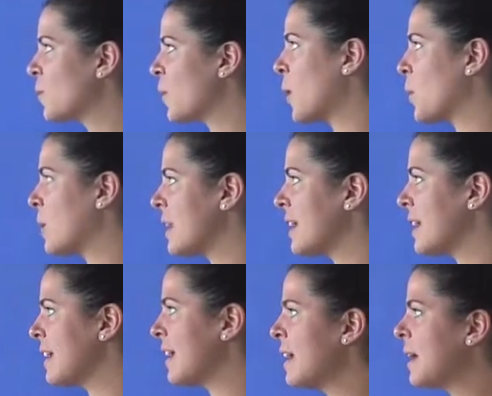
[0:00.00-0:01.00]
where
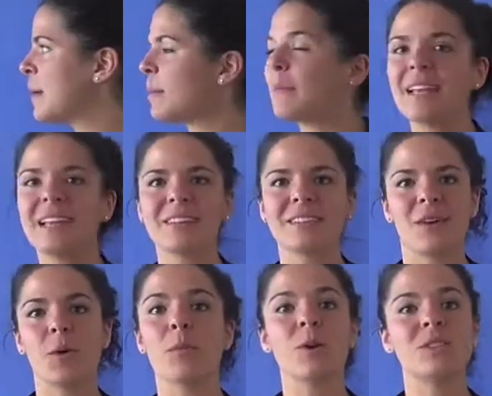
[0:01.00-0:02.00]
we meet
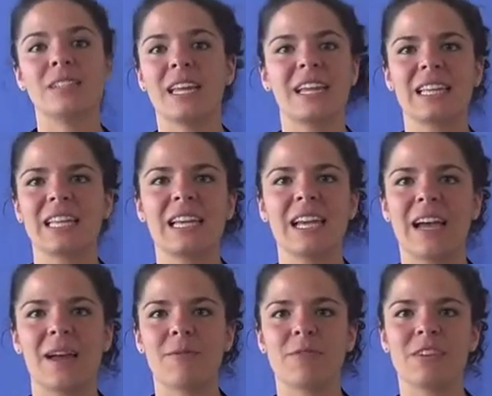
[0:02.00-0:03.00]
almost daily
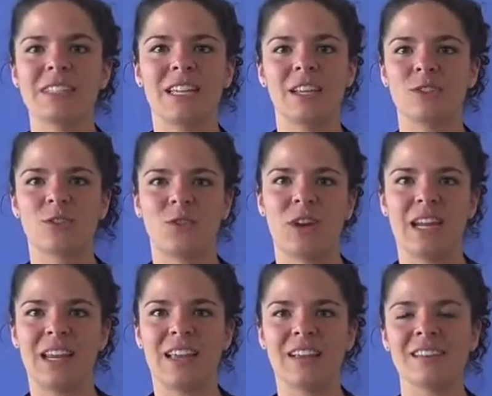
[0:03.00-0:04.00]
for intense
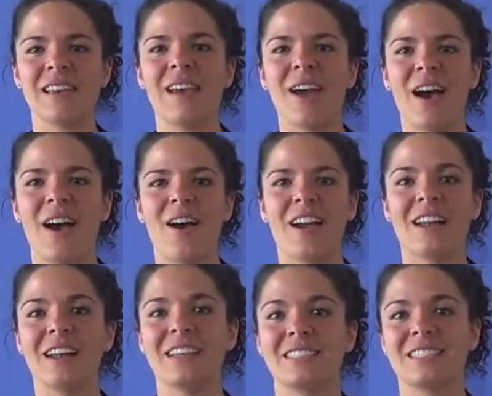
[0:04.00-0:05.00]
trainings
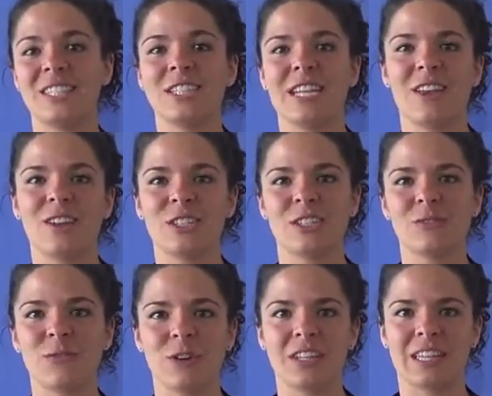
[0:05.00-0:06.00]
on teaching English as a
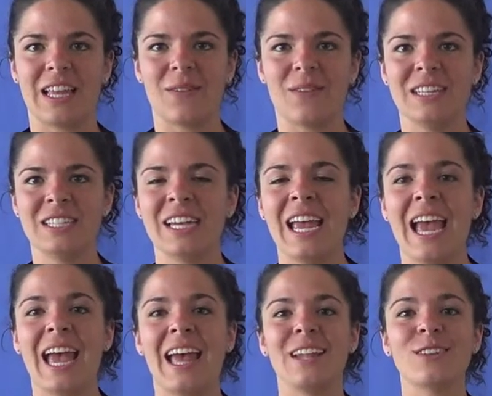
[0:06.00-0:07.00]
foreign language.
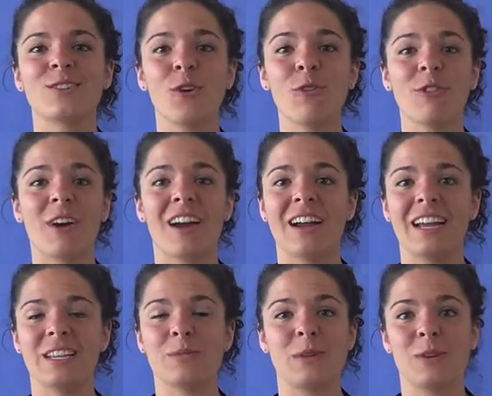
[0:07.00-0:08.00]
And so far,
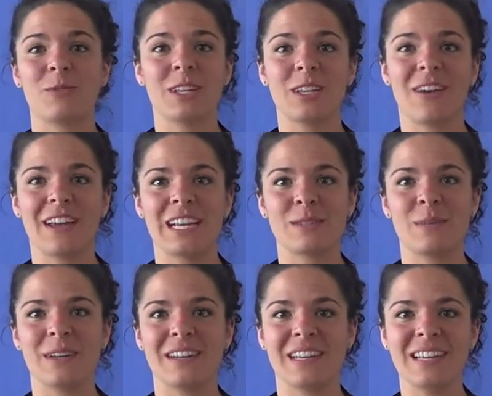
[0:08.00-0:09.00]
it's been a really great
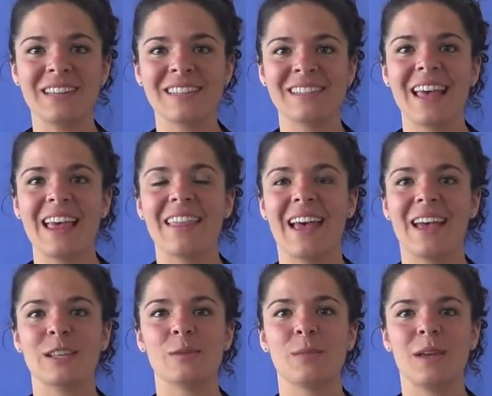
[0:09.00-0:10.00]
experience that
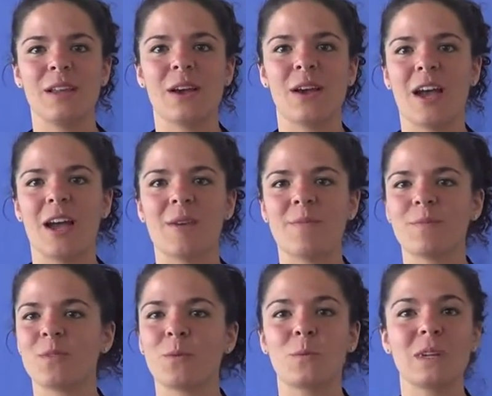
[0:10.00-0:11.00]
has
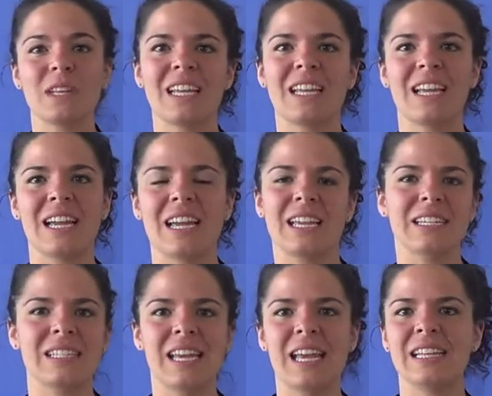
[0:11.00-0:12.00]
been really
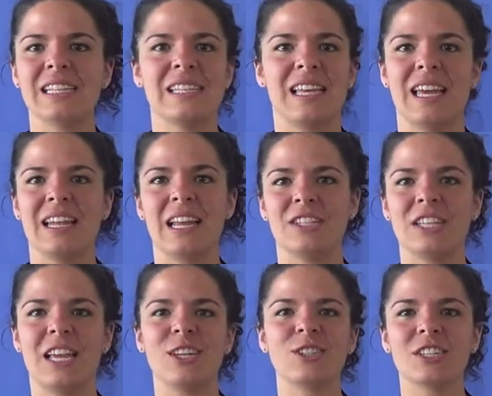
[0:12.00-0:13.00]
intense and
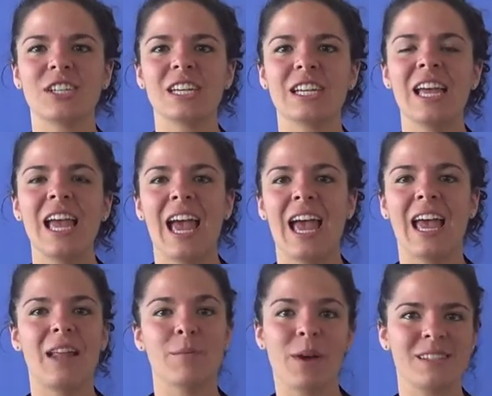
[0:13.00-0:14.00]
educational
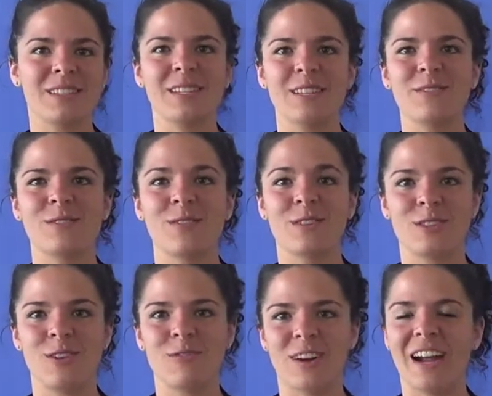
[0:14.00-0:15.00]
and positive
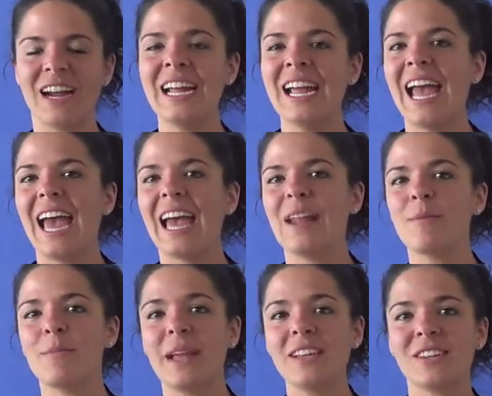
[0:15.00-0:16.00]
so far. And
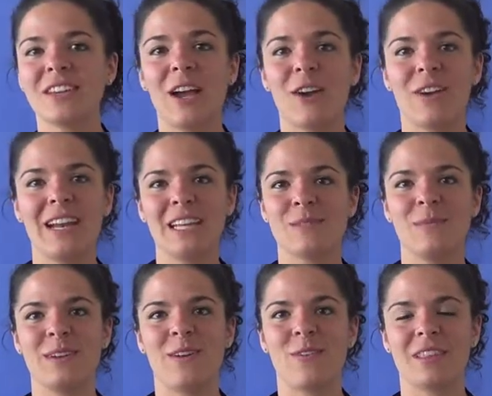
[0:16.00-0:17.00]
based on how great it's
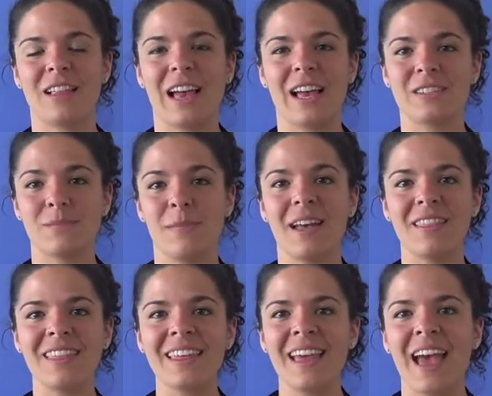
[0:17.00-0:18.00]
been over the last month,
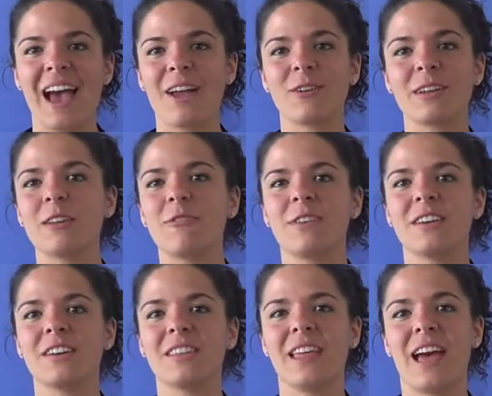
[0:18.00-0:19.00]
I really
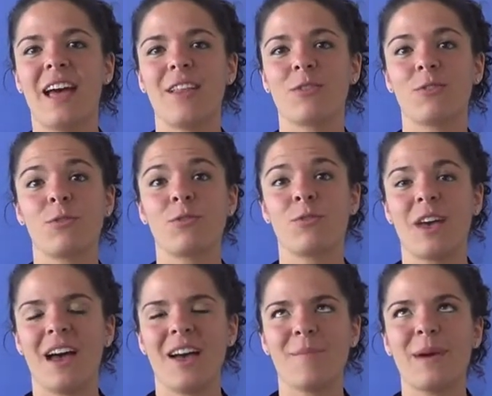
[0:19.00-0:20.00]
feel that
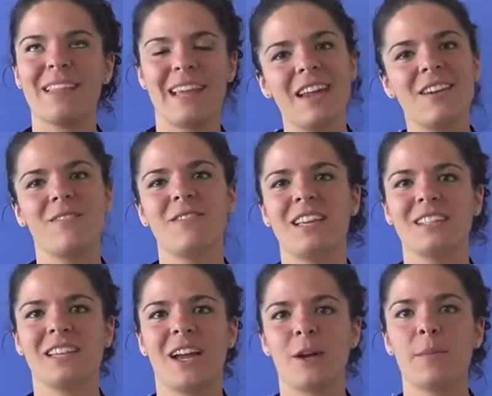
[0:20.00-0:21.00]
by the end of the
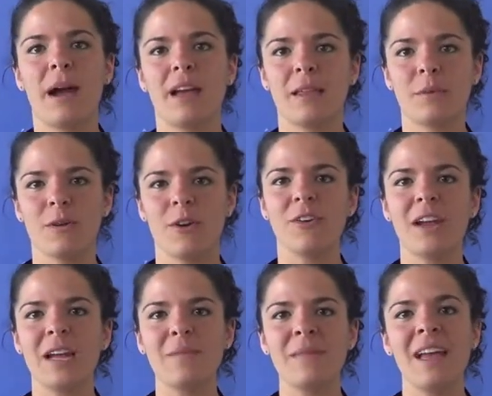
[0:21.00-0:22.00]
entire pilot
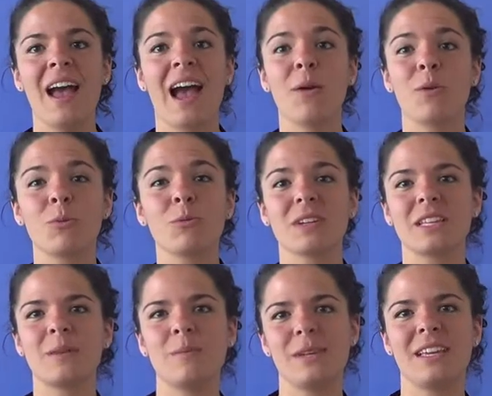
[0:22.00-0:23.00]
program, I will
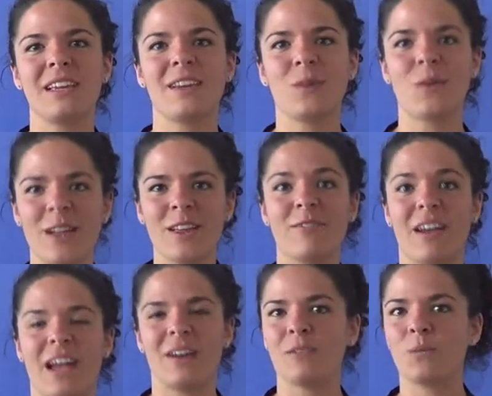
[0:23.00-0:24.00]
really be
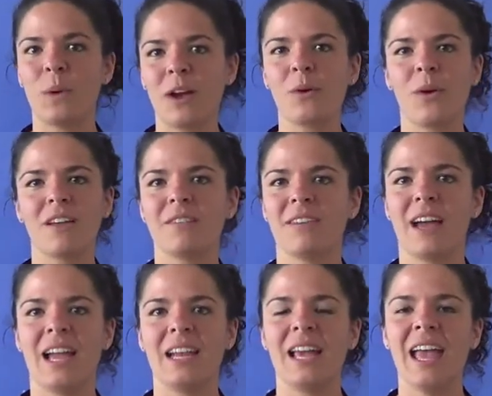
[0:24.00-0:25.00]
qualified, well
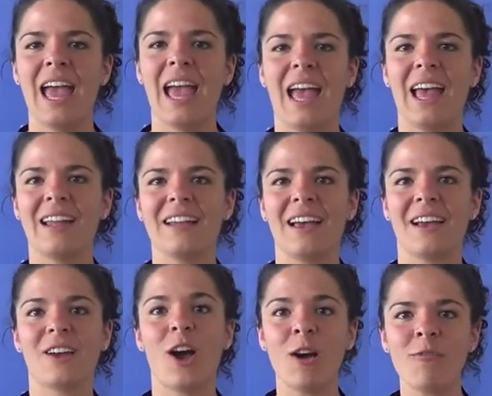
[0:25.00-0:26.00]
qualified, and
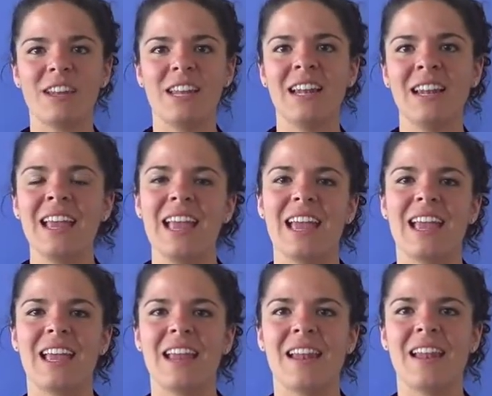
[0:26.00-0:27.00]
confident
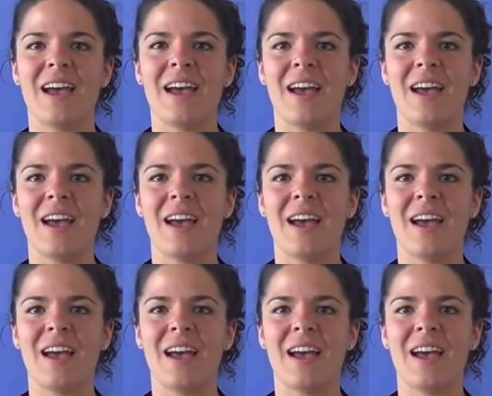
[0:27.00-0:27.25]
in